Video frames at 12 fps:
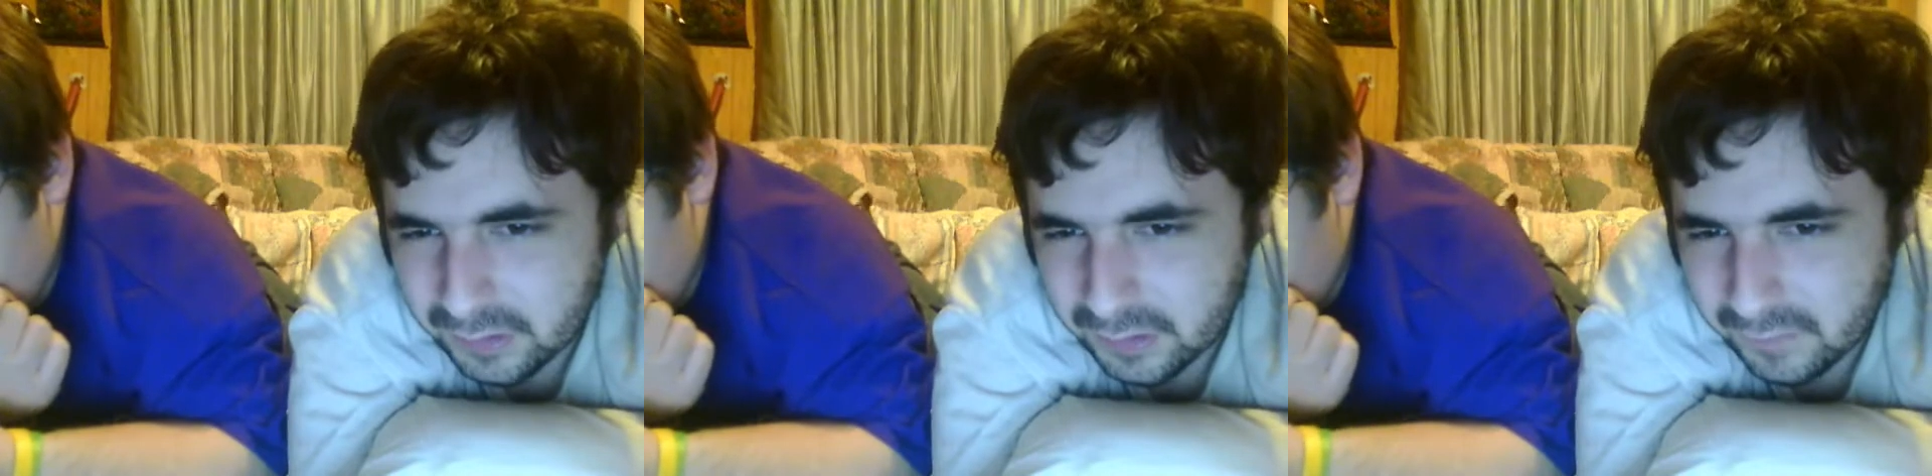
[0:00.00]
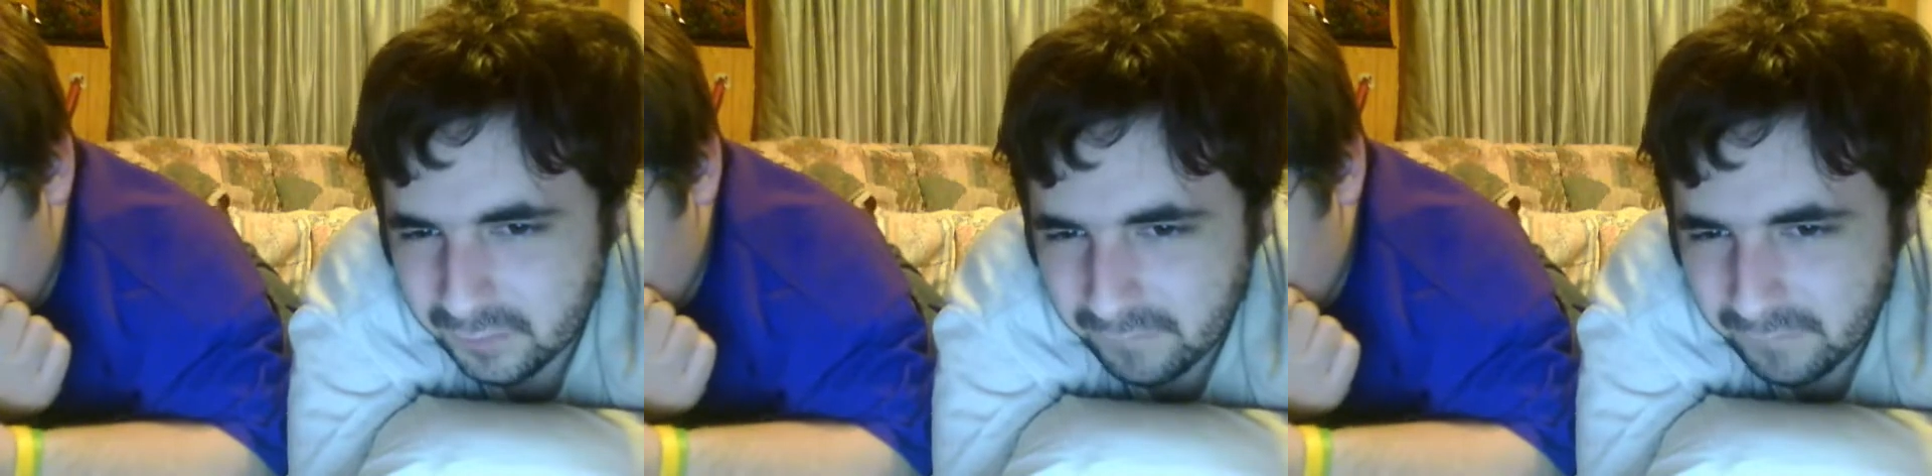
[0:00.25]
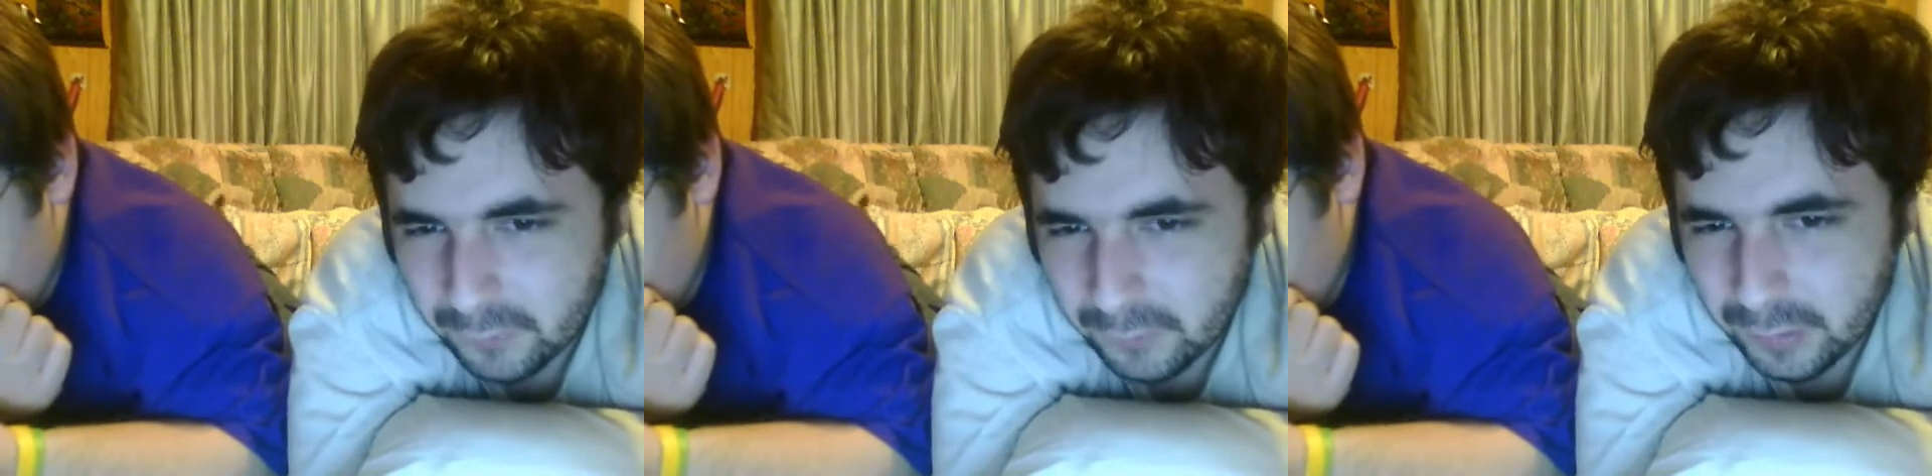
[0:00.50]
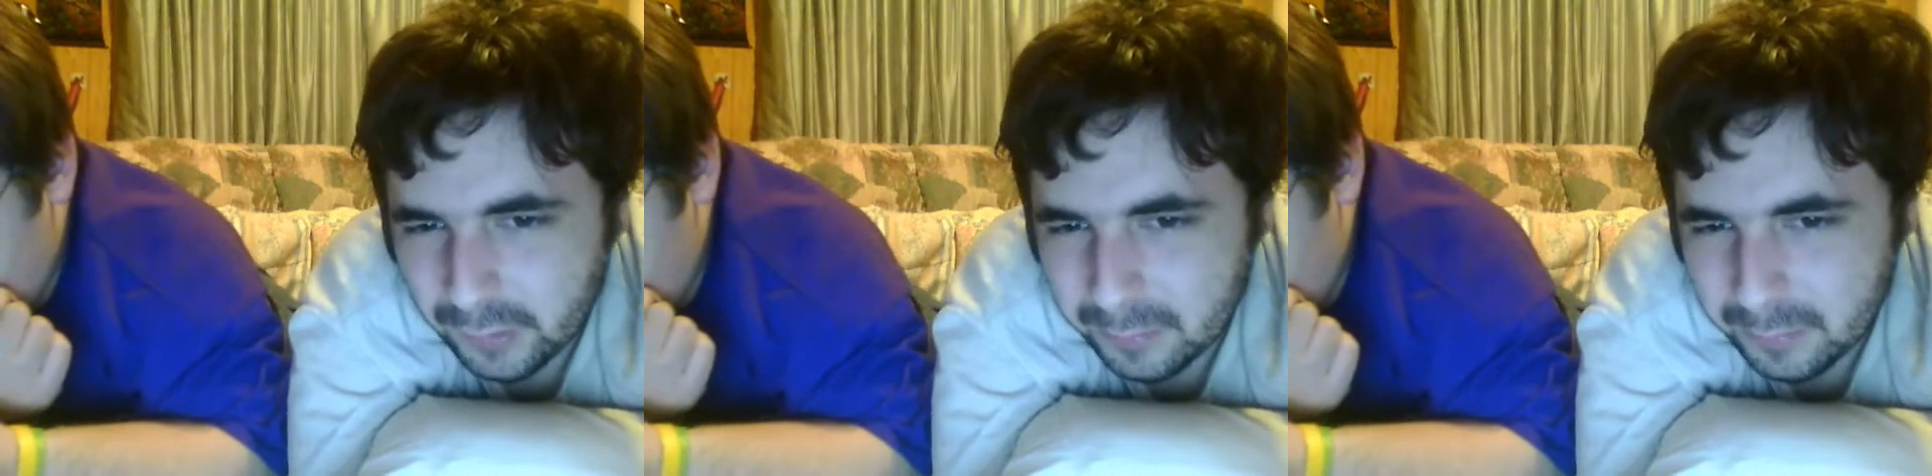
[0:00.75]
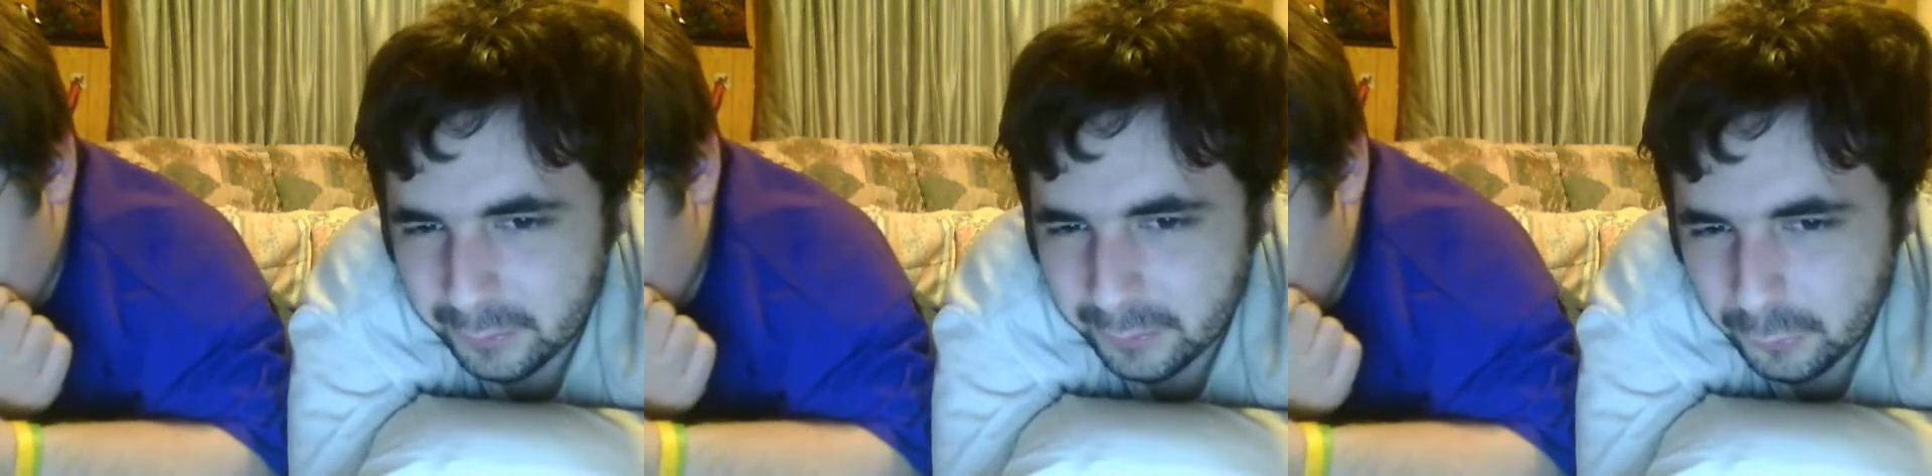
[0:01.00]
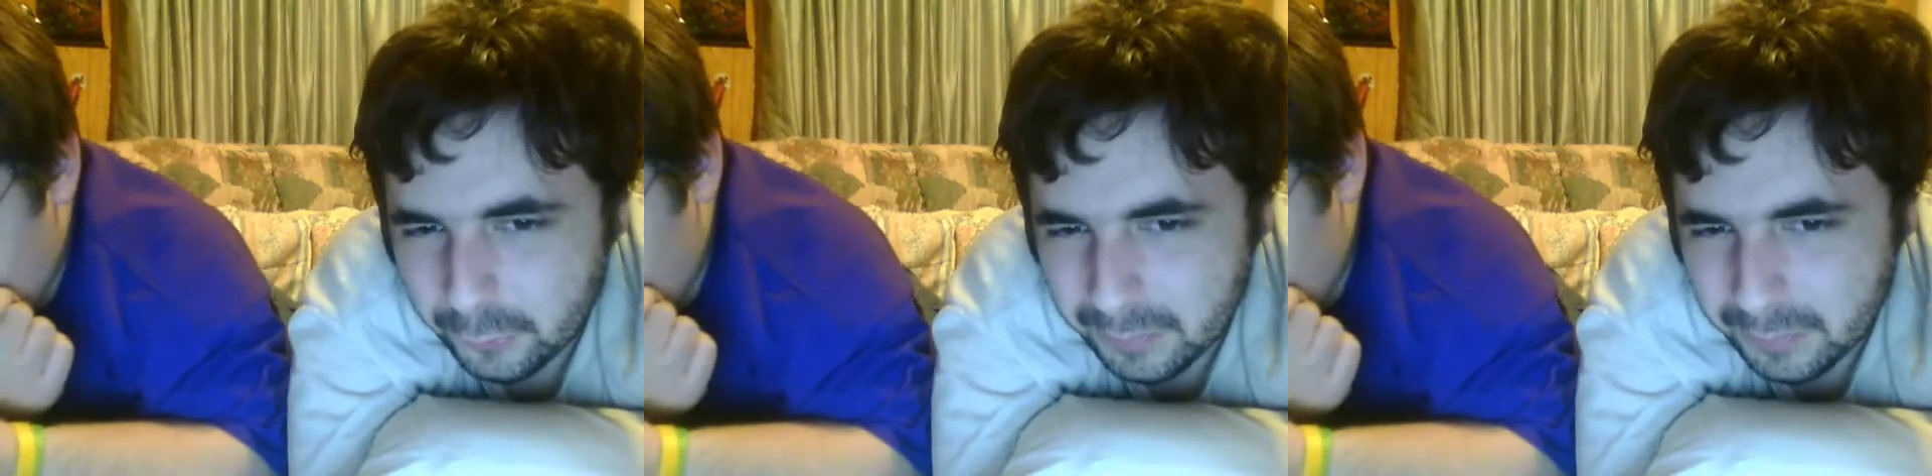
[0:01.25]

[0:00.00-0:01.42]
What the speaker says: Canterlot Palace Library. In her